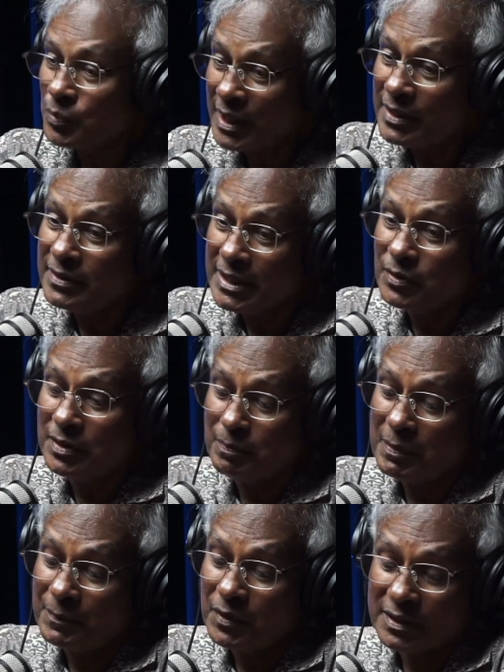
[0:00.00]
is why you need
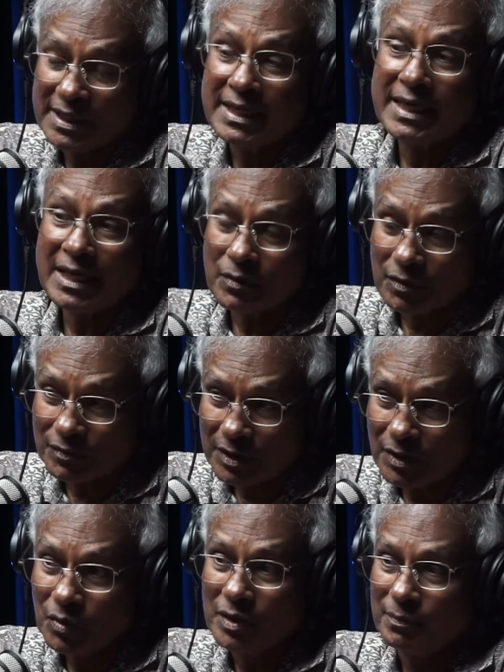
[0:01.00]
people to think out of the
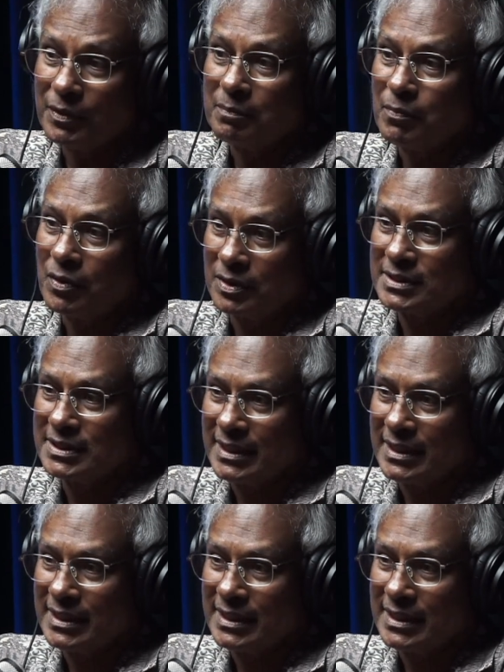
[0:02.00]
neoliberal box.